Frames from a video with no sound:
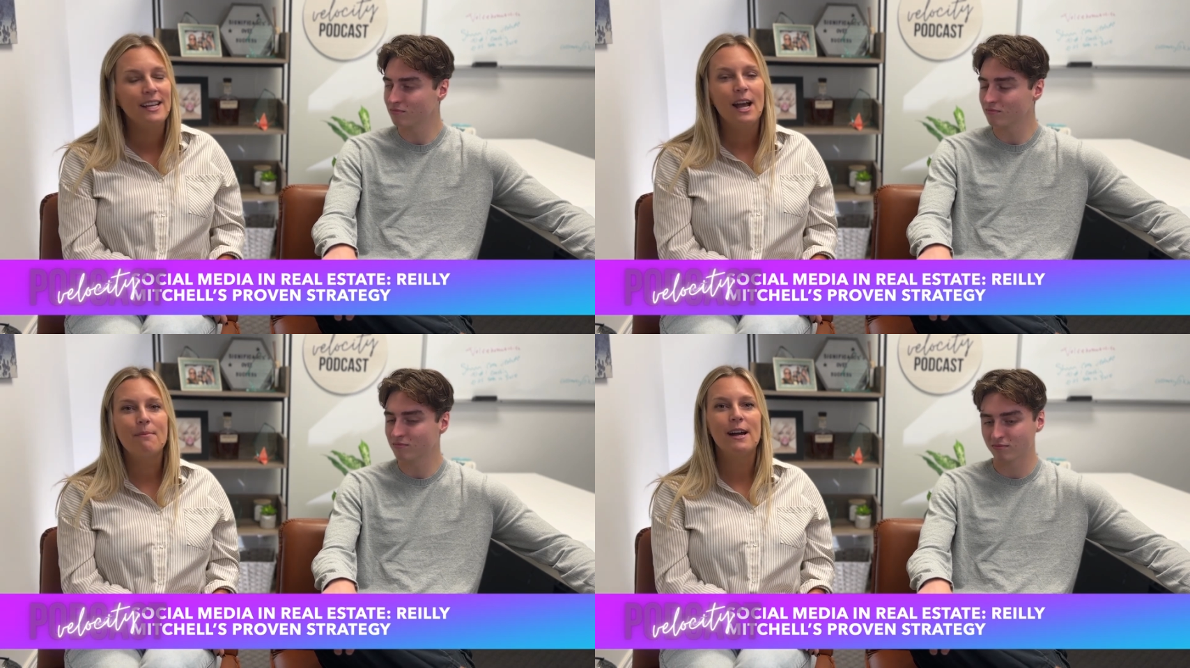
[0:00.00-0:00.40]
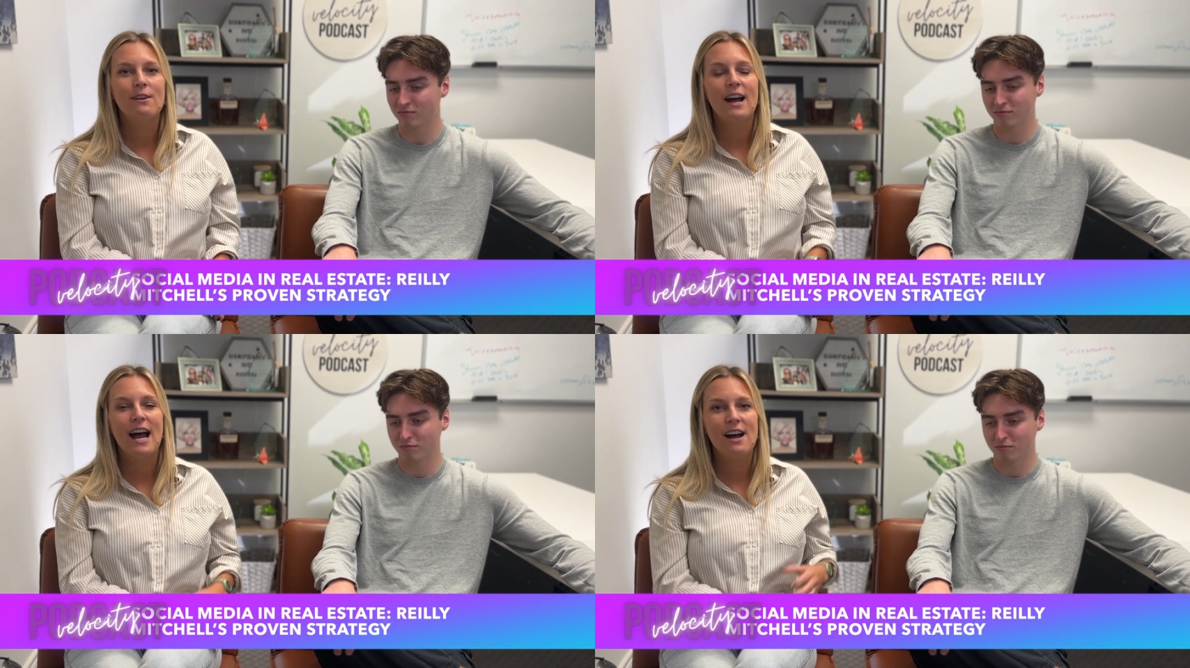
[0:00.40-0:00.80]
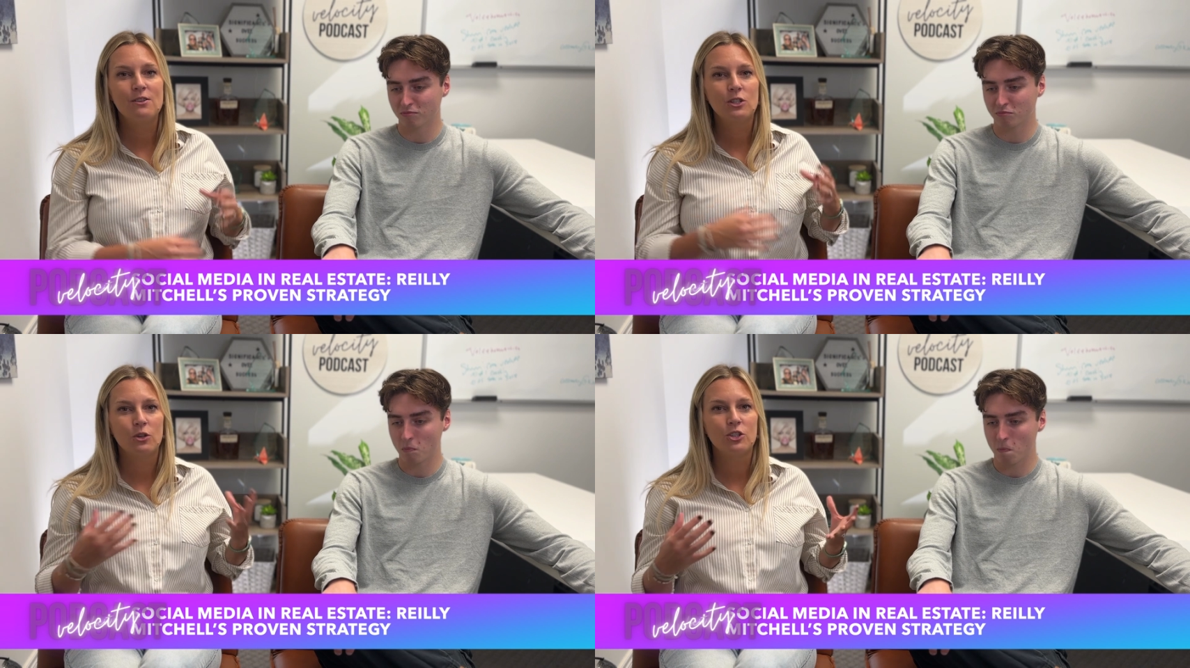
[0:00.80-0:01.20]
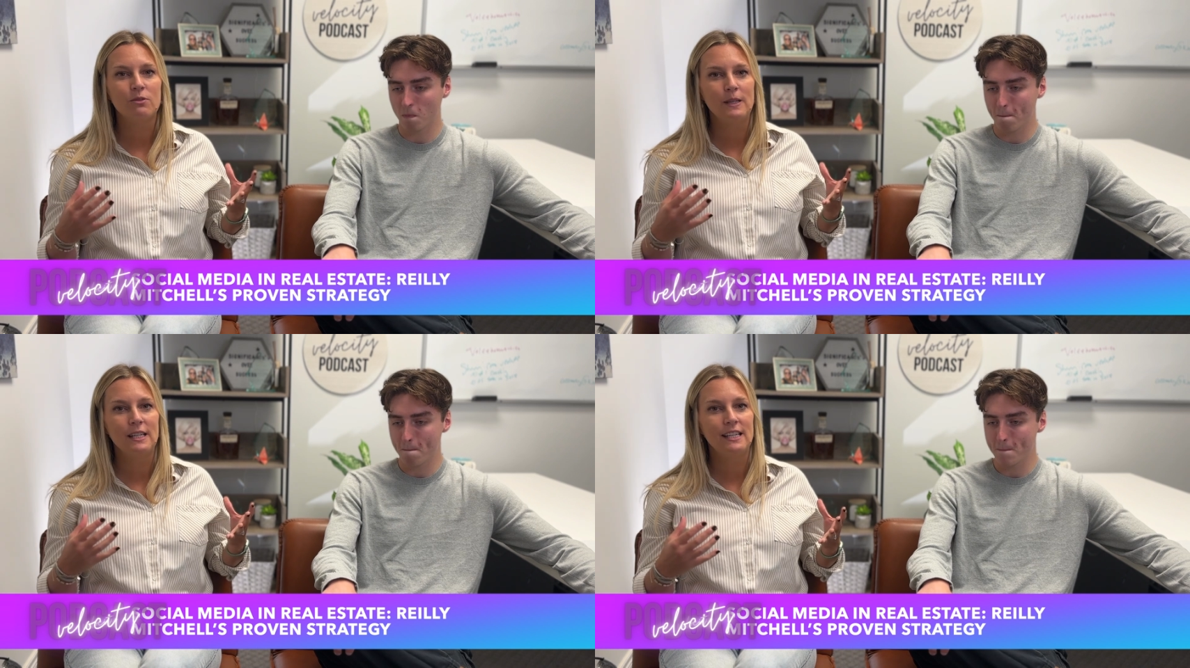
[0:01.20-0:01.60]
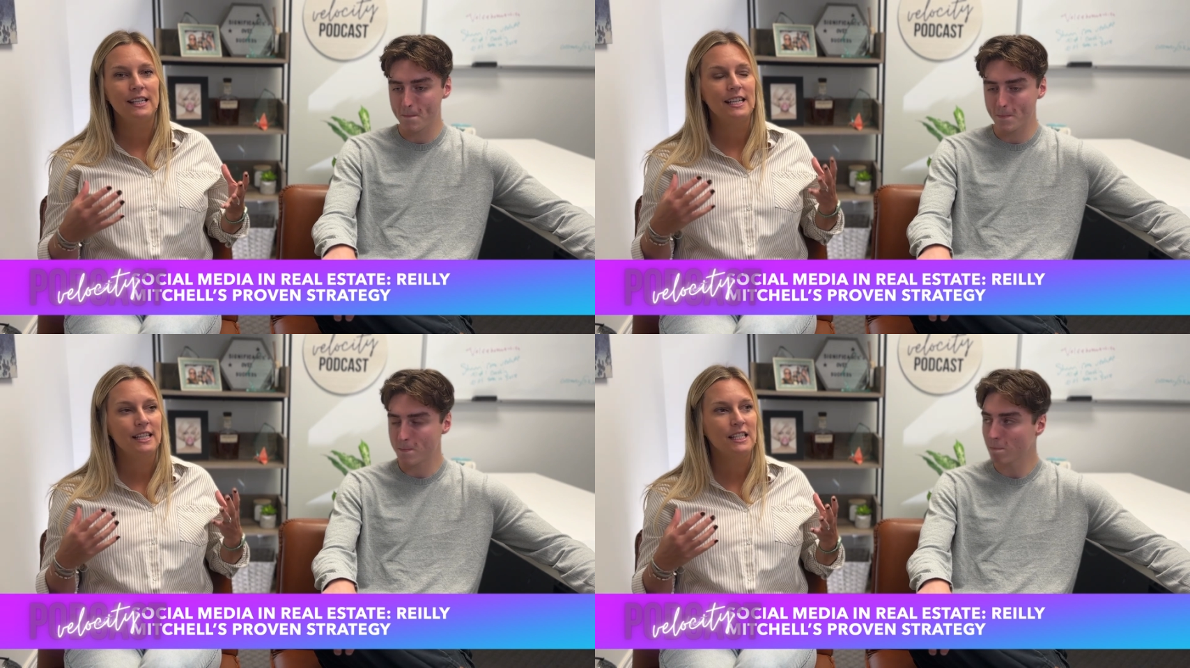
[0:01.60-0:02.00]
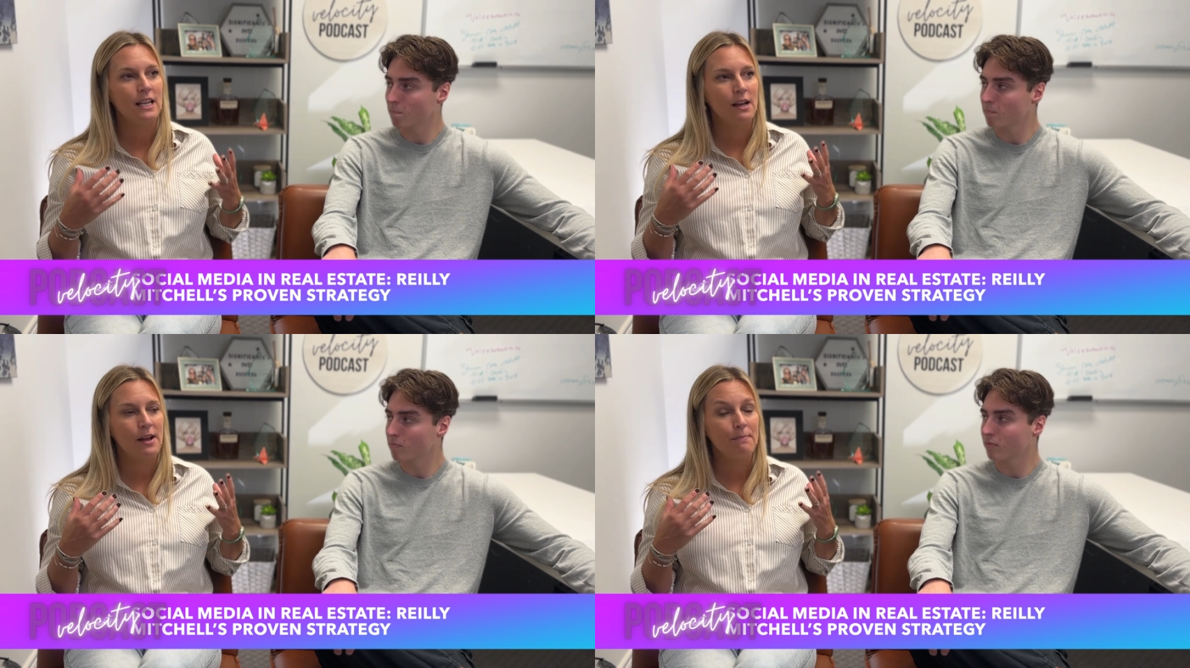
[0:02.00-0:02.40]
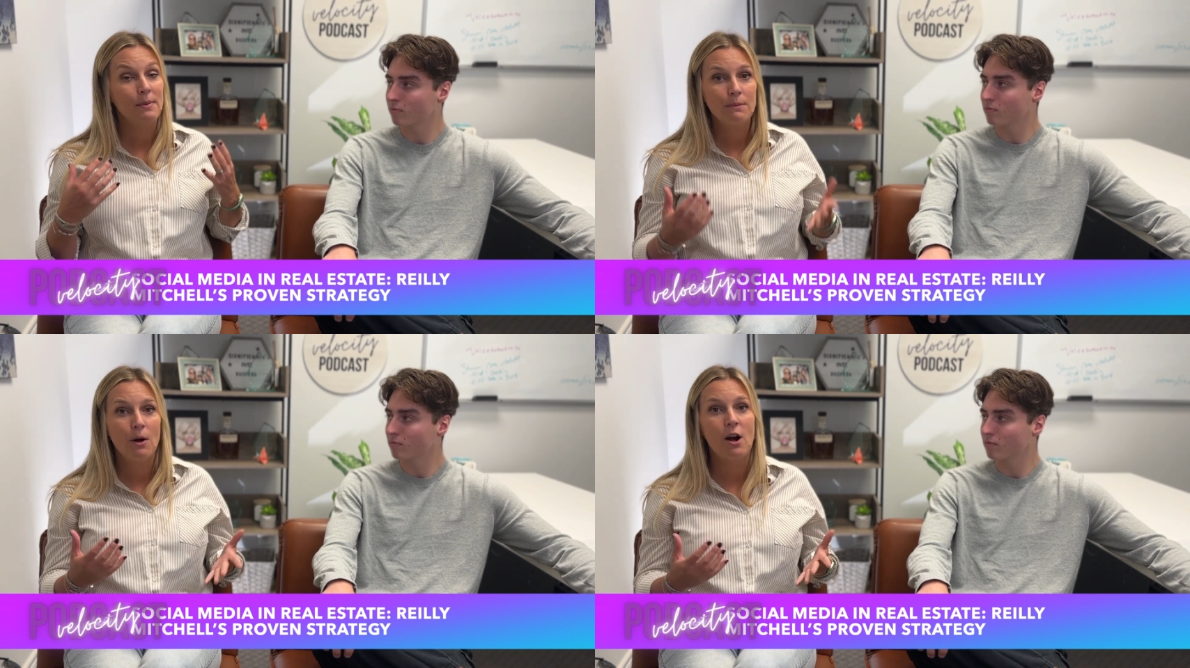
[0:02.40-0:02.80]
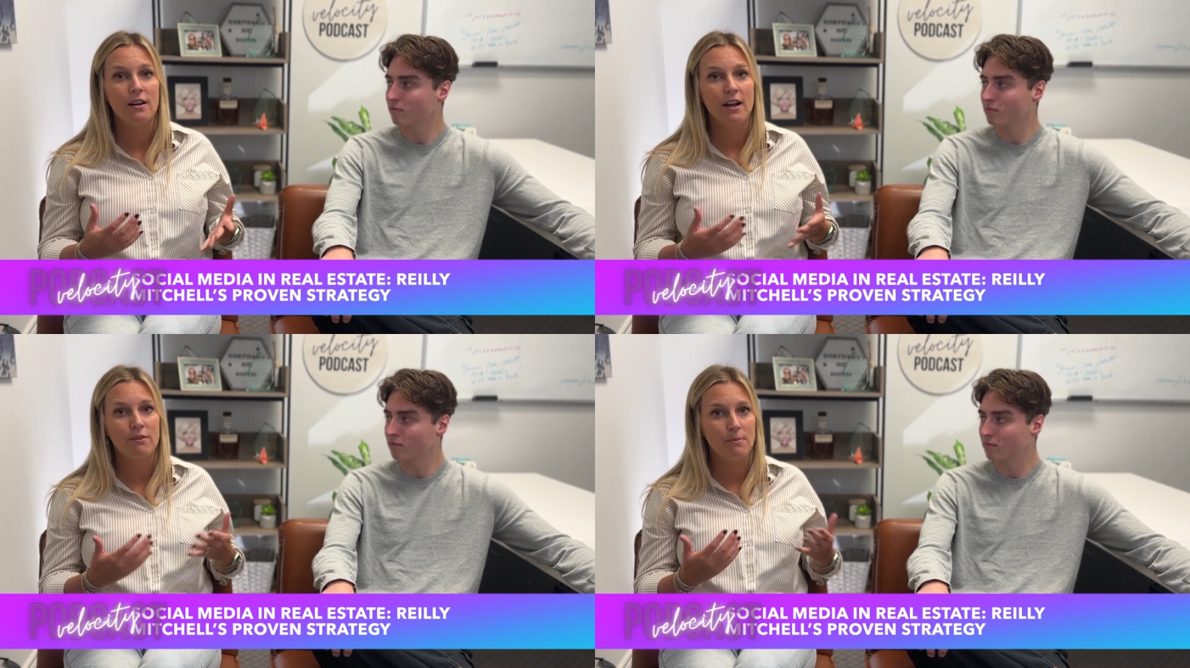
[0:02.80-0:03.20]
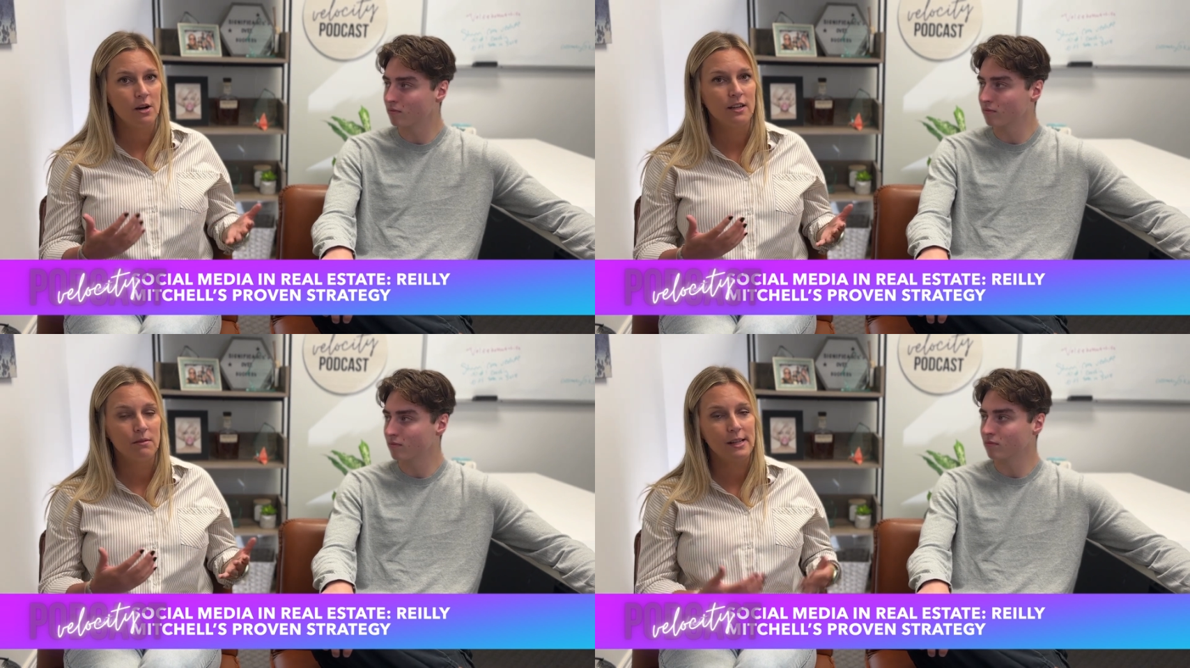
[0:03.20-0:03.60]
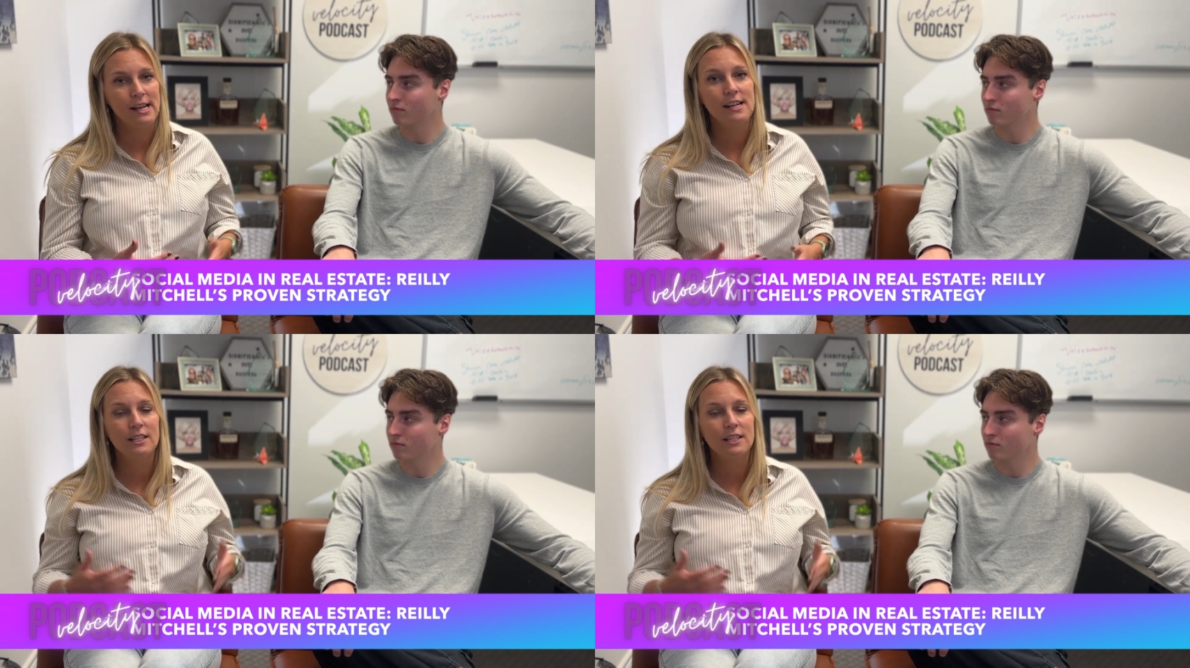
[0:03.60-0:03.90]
Speaker 1: about how social media is a big part of a marketing plan,